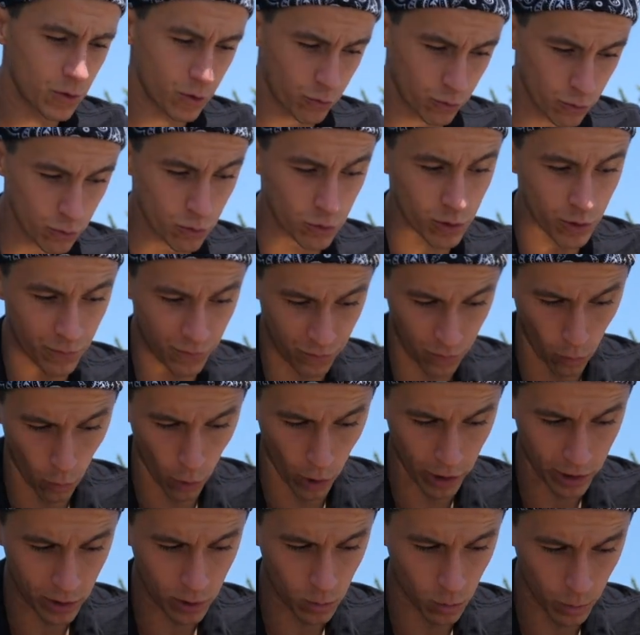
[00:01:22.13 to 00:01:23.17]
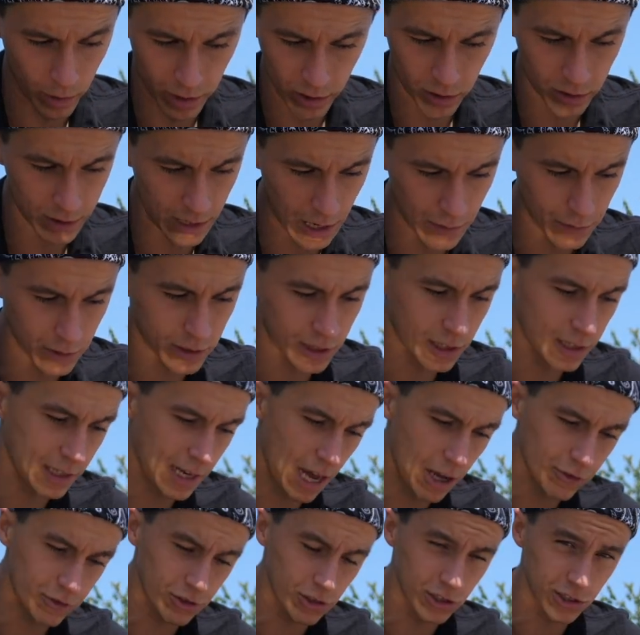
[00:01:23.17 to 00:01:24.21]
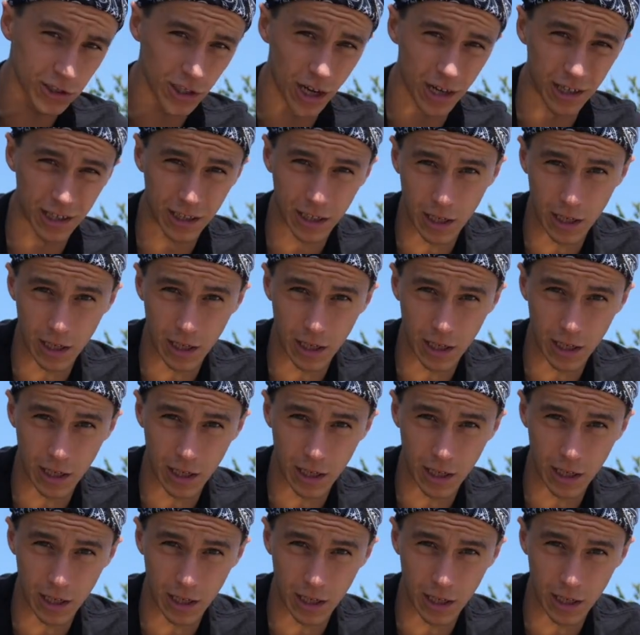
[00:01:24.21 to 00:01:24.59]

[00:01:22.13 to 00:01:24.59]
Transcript: through the fork, wheel and everything, and out the other side,